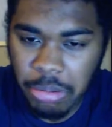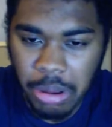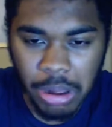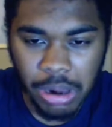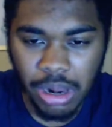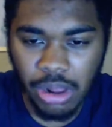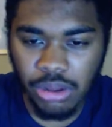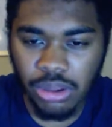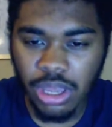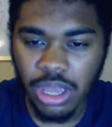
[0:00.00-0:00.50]

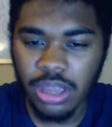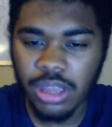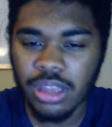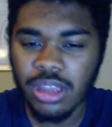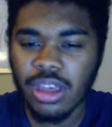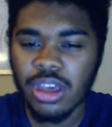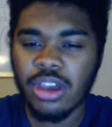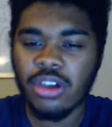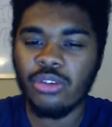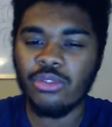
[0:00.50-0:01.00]
Okay.
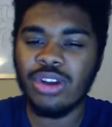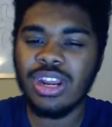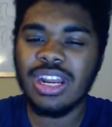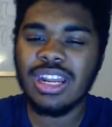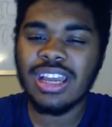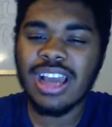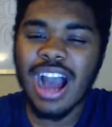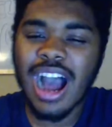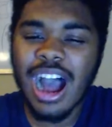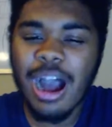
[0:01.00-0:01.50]

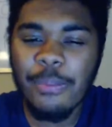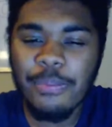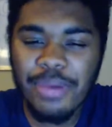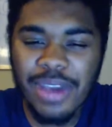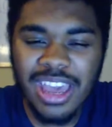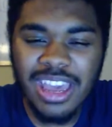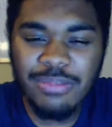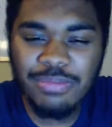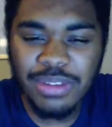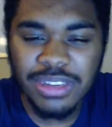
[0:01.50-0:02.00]
Reading our
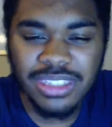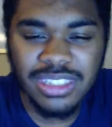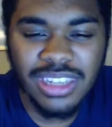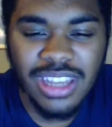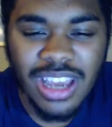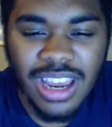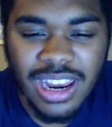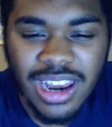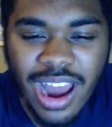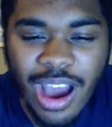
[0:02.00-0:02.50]
papers.
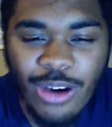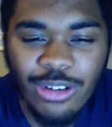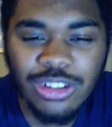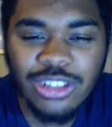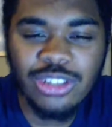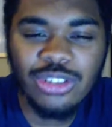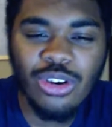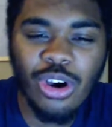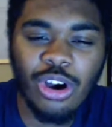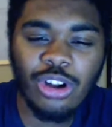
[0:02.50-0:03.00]
Now
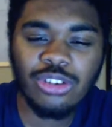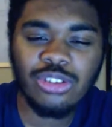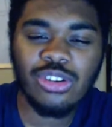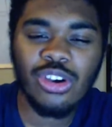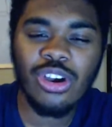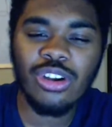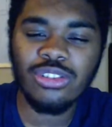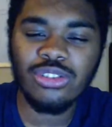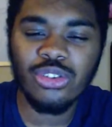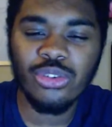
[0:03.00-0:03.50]
it's your
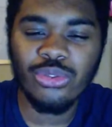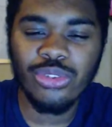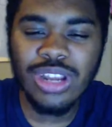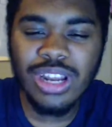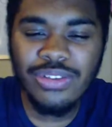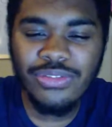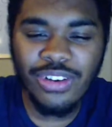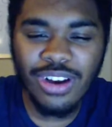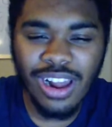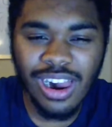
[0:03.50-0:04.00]
turn to
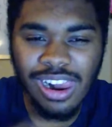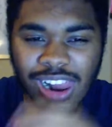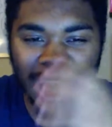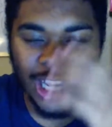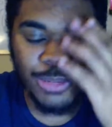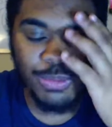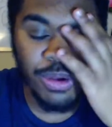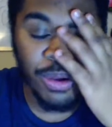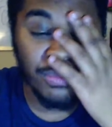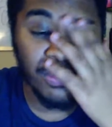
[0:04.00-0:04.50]
read for the
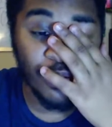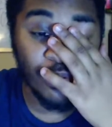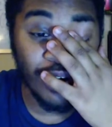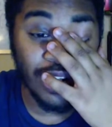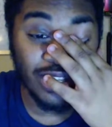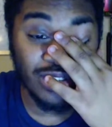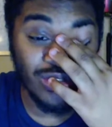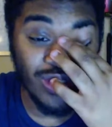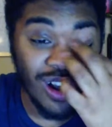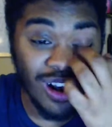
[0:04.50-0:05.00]
class, Punpun.
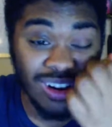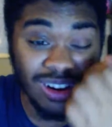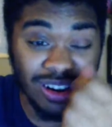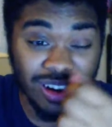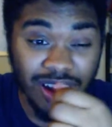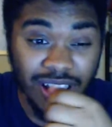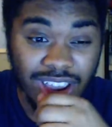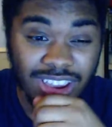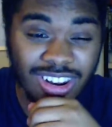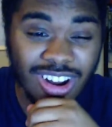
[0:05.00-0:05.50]
What's wrong?
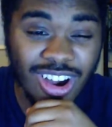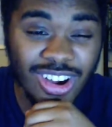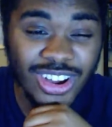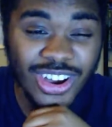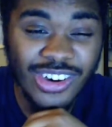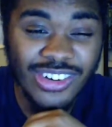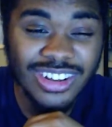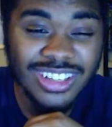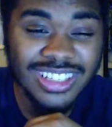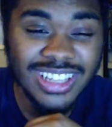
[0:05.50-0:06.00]
You're not
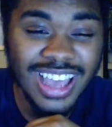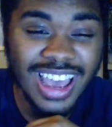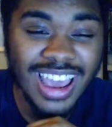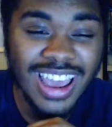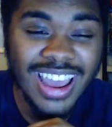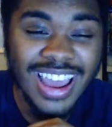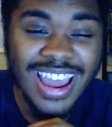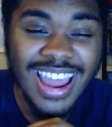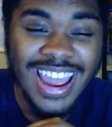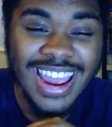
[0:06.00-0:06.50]
going to
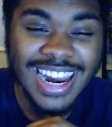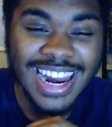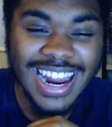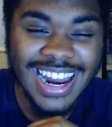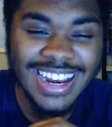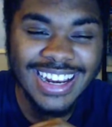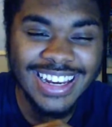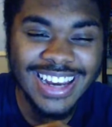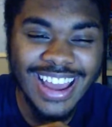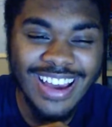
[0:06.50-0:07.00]
say, you
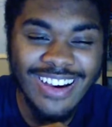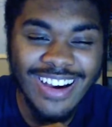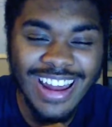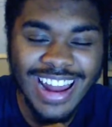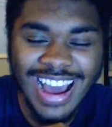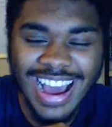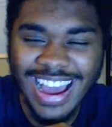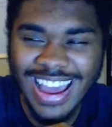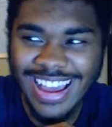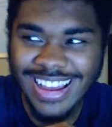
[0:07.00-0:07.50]
didn't do it.
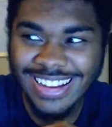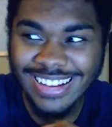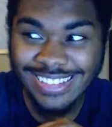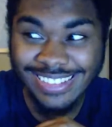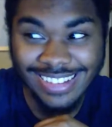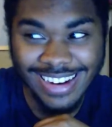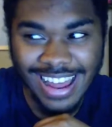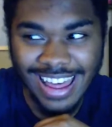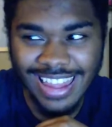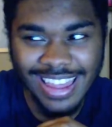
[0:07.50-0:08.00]

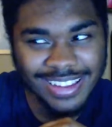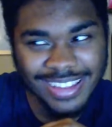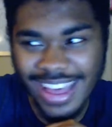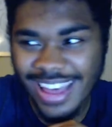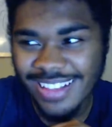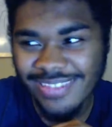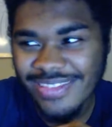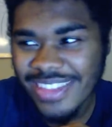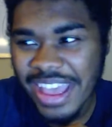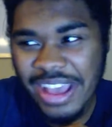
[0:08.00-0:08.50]

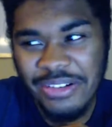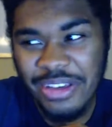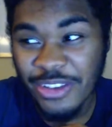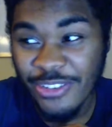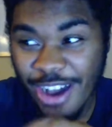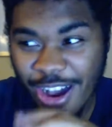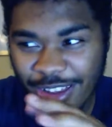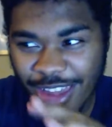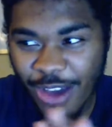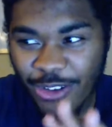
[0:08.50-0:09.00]
If
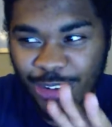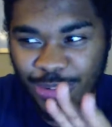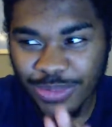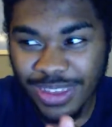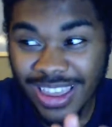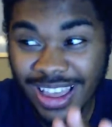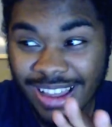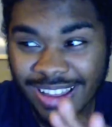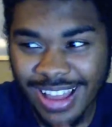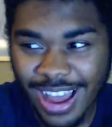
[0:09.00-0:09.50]
that was
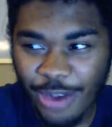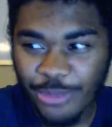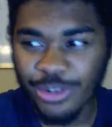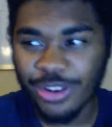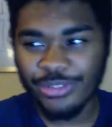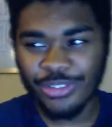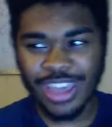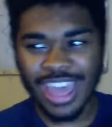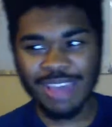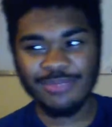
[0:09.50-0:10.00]
me, I would
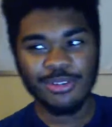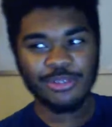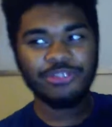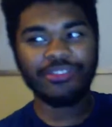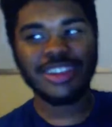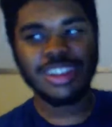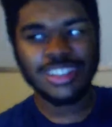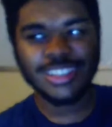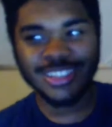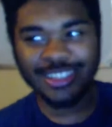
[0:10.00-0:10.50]
have came up with
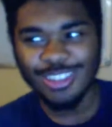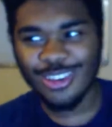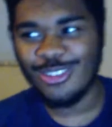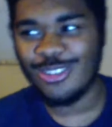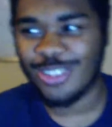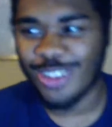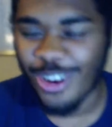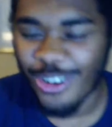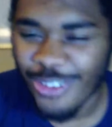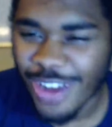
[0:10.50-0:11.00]
an
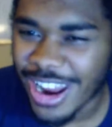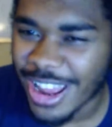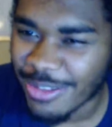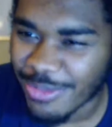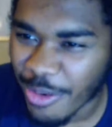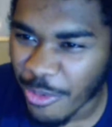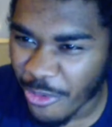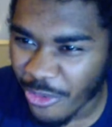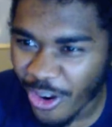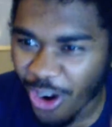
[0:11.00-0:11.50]
excuse already.
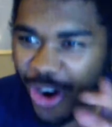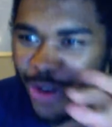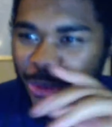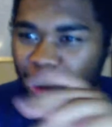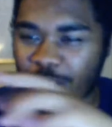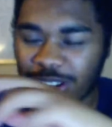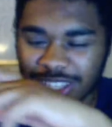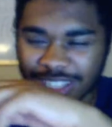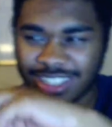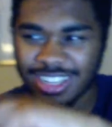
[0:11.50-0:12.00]
Before I
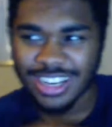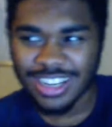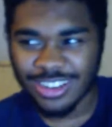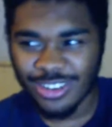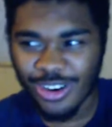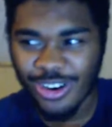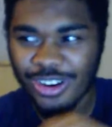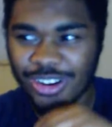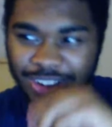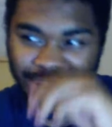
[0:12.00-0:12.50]
walked into the
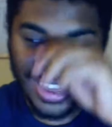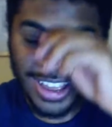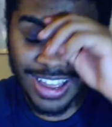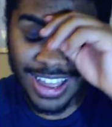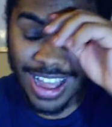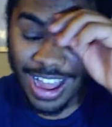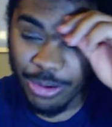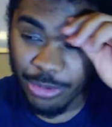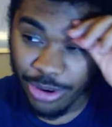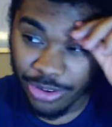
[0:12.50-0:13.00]
door,
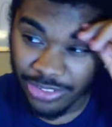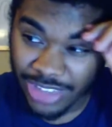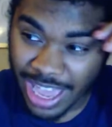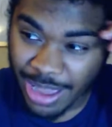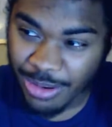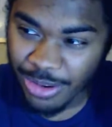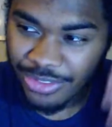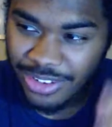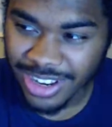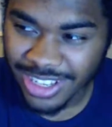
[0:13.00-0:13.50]
I would have
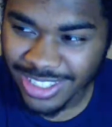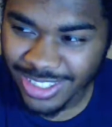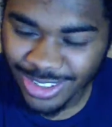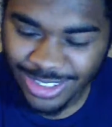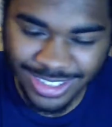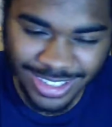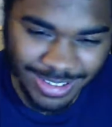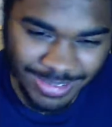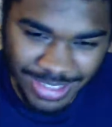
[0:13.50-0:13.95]
came up with an excuse.